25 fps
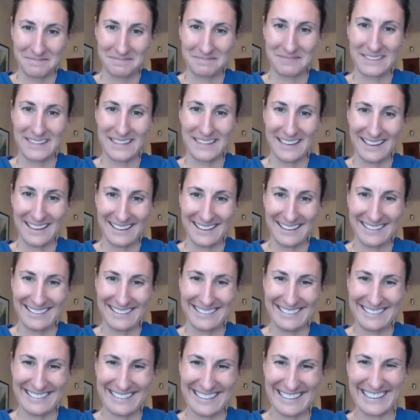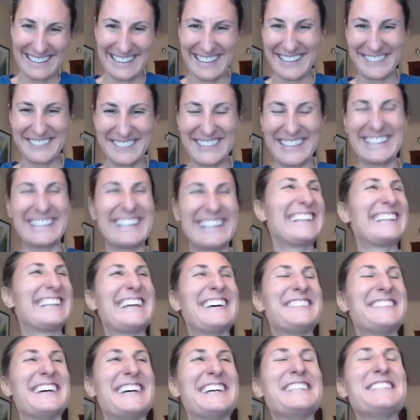Yeah, I love it. I
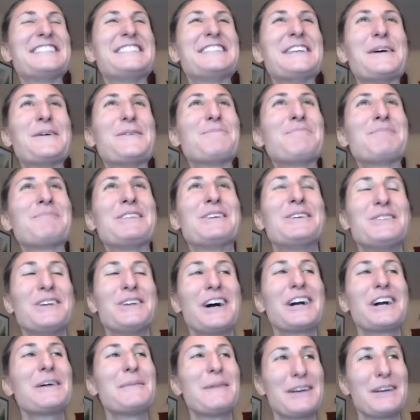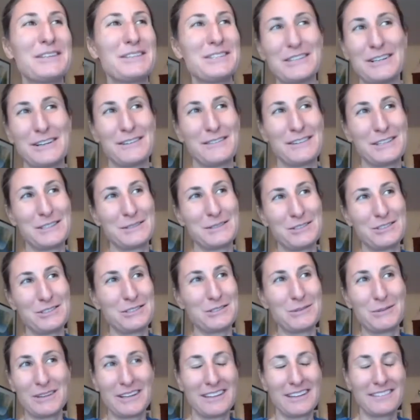love it. So you talk about service, which
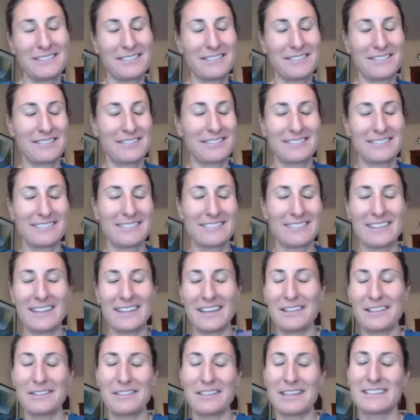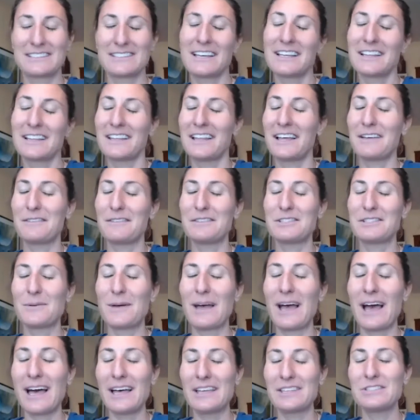is one of the other things I love. So
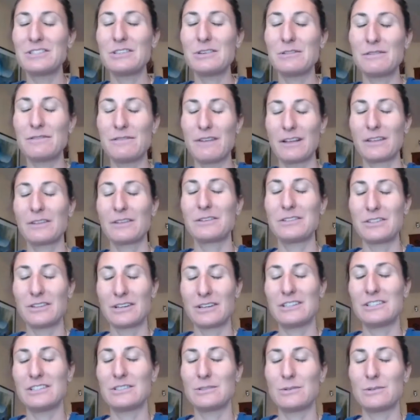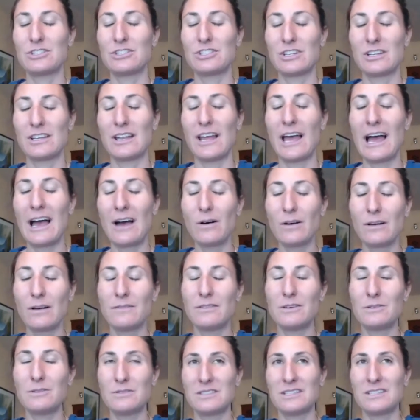as you followed your intuition, how have
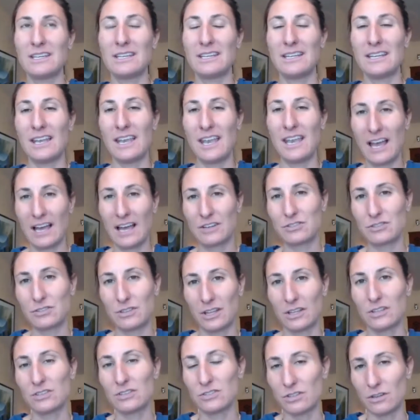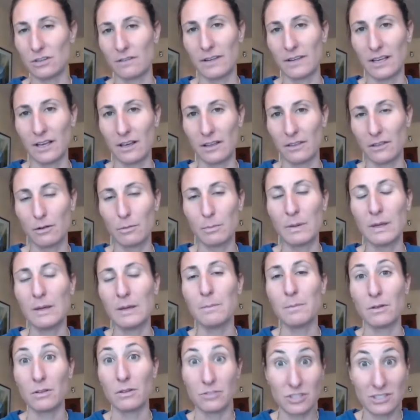you seen it naturally serving other people?